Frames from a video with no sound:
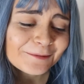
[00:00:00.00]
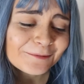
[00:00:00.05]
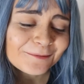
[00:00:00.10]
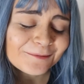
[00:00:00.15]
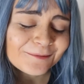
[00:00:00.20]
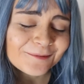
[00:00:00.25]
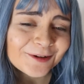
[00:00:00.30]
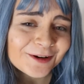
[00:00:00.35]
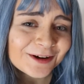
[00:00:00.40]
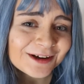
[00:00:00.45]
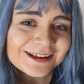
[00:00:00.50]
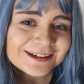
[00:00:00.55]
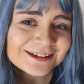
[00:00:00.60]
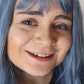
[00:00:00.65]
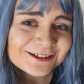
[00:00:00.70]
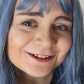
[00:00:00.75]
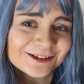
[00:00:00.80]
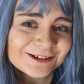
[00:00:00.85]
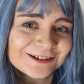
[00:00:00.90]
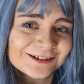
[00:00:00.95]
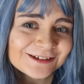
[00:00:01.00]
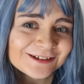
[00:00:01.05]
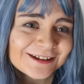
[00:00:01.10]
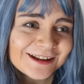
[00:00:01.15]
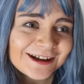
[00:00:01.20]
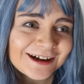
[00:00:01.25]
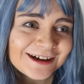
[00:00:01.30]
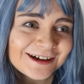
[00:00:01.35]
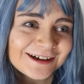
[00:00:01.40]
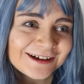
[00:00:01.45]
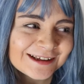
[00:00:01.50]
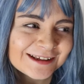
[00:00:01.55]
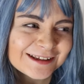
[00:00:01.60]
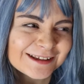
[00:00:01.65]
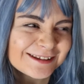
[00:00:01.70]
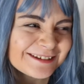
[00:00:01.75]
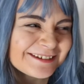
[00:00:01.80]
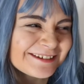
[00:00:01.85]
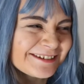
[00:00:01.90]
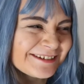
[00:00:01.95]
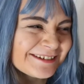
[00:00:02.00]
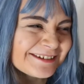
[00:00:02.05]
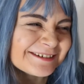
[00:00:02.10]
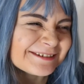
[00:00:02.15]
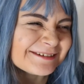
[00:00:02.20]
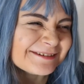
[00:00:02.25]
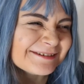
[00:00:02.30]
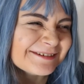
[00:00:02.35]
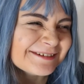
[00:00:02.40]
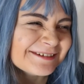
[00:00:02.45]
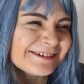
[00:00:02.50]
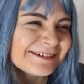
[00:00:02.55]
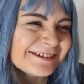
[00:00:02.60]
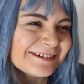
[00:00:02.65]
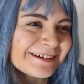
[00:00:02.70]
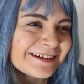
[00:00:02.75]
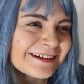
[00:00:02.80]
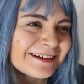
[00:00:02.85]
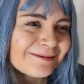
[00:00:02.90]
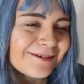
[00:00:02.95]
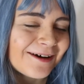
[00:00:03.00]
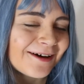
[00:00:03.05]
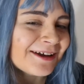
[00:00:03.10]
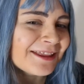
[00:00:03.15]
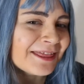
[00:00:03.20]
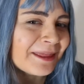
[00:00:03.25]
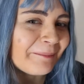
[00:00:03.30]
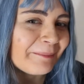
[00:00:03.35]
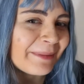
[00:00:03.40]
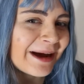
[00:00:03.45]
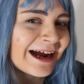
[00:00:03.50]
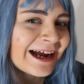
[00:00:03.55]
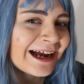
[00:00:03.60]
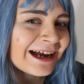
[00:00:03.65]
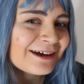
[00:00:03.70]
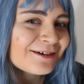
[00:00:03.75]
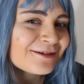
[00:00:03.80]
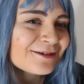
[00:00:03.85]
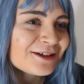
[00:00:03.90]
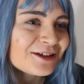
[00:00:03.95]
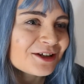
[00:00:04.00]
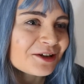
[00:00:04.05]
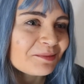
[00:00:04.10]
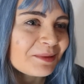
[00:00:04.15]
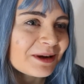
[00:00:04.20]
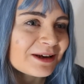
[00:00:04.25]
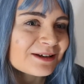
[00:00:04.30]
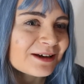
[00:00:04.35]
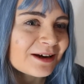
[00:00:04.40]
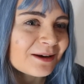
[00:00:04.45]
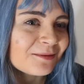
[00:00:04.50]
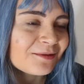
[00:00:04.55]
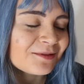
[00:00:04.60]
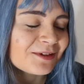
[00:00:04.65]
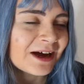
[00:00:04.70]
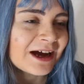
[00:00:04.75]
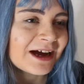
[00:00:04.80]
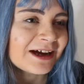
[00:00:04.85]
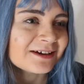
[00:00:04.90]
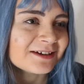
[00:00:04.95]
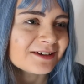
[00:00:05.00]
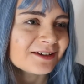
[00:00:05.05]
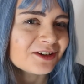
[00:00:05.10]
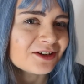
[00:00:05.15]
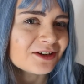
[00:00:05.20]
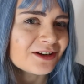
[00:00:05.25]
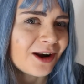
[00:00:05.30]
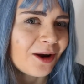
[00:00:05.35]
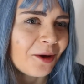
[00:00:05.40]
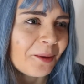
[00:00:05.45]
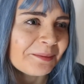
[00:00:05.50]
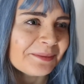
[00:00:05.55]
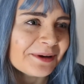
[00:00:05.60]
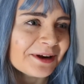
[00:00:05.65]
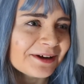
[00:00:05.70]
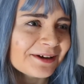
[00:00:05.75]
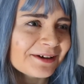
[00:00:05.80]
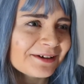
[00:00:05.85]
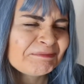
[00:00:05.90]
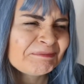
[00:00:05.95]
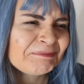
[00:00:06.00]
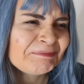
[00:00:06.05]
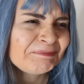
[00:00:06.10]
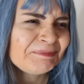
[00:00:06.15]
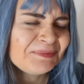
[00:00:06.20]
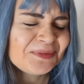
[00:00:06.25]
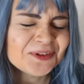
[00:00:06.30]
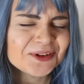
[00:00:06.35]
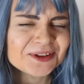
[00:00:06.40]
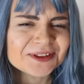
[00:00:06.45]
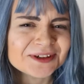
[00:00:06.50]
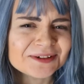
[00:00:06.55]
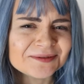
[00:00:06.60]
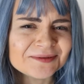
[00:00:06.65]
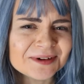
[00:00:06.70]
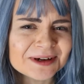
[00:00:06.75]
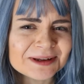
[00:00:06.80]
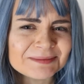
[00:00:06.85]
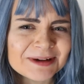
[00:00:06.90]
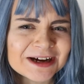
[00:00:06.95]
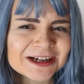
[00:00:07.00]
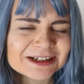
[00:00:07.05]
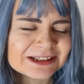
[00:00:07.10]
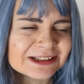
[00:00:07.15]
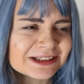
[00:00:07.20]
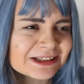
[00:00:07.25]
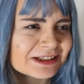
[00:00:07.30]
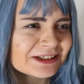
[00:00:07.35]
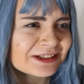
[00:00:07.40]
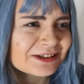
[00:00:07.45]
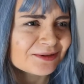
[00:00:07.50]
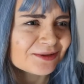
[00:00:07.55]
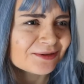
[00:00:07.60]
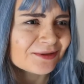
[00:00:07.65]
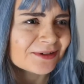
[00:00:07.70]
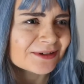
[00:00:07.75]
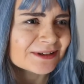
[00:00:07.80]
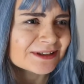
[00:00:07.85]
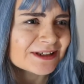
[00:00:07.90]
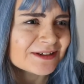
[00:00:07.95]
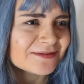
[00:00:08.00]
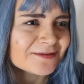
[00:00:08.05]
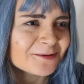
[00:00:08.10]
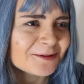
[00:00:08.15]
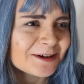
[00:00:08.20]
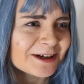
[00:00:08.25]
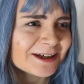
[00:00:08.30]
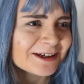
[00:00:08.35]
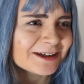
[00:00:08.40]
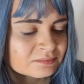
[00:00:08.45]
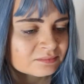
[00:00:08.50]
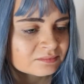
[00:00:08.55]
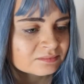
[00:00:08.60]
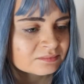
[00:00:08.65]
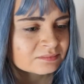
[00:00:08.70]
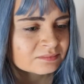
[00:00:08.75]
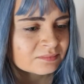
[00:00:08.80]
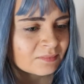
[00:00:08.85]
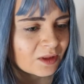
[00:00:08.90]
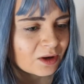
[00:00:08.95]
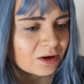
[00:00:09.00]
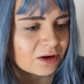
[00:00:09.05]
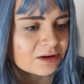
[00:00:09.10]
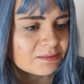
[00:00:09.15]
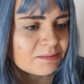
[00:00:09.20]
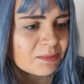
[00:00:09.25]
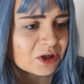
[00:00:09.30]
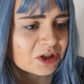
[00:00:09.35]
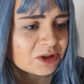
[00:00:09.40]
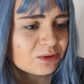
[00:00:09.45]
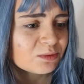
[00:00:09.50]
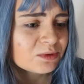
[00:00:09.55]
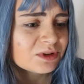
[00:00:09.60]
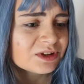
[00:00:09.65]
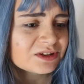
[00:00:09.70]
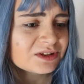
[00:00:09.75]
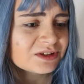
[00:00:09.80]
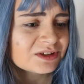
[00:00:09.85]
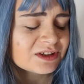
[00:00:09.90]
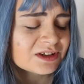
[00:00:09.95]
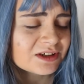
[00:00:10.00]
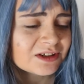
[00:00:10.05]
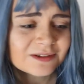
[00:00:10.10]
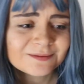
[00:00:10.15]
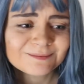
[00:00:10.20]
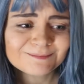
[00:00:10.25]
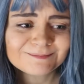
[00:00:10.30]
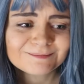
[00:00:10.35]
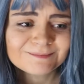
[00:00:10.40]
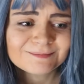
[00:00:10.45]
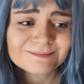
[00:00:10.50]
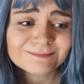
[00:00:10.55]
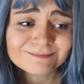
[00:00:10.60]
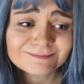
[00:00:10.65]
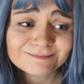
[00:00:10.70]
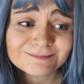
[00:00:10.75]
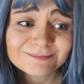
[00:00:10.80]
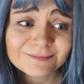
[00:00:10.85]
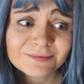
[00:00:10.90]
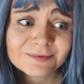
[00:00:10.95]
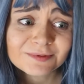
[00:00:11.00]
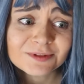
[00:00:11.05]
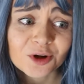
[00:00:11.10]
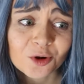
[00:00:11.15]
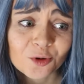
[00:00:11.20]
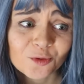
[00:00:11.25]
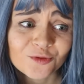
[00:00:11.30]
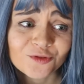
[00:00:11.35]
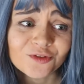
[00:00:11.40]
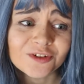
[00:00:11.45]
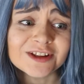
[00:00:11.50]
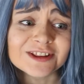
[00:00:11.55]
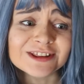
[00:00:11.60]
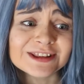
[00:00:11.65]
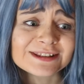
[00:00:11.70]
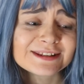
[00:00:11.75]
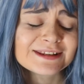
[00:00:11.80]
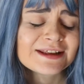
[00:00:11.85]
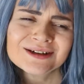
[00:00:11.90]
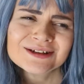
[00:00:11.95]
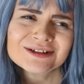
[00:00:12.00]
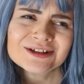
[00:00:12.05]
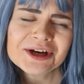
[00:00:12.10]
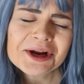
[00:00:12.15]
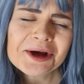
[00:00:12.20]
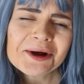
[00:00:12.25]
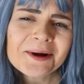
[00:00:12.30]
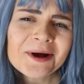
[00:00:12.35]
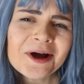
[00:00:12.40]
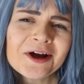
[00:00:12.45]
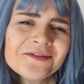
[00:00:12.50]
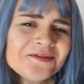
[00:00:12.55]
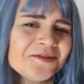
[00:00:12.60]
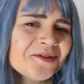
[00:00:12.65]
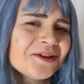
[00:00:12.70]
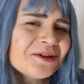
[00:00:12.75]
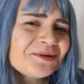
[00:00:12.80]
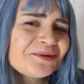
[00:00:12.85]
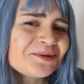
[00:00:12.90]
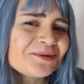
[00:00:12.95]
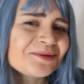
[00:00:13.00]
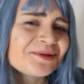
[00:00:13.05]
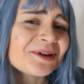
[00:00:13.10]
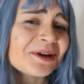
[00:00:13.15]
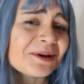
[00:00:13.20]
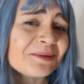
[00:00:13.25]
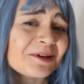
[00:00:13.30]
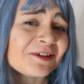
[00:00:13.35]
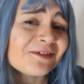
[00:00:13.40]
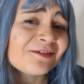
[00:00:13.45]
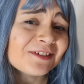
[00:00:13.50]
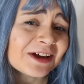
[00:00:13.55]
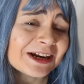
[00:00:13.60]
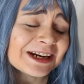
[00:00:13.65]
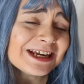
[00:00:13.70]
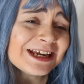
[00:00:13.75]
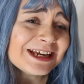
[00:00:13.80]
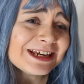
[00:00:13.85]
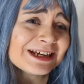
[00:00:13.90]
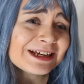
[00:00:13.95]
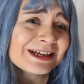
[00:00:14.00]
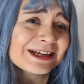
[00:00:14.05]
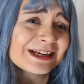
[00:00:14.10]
why did you do that? Ew. What, in the bag, or you just picked it up with your hand and just lobbed it? Not that it really matters, it's still gross either way. I might want to... dolphins. You know, I thought this was going to be funny,